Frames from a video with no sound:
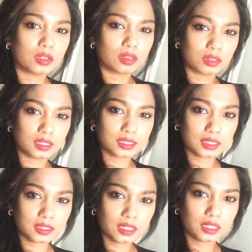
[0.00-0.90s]

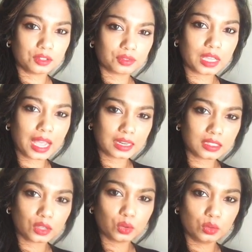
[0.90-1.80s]
discussing if cats
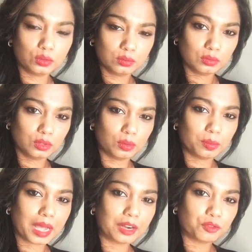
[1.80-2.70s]
are, you know,
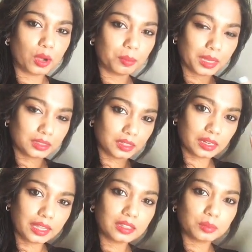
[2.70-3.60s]
bad for our mental
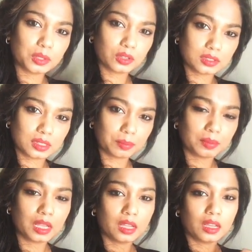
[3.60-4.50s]
health, because some
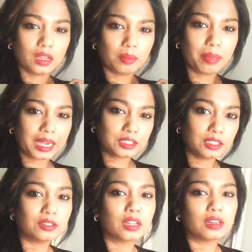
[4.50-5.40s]

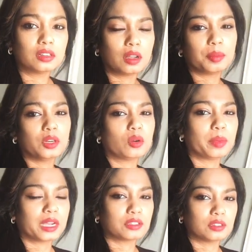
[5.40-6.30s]
bacteria, I mean not
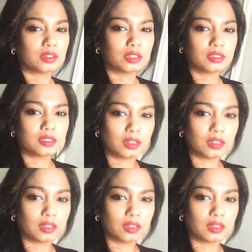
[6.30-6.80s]
bacteria, it's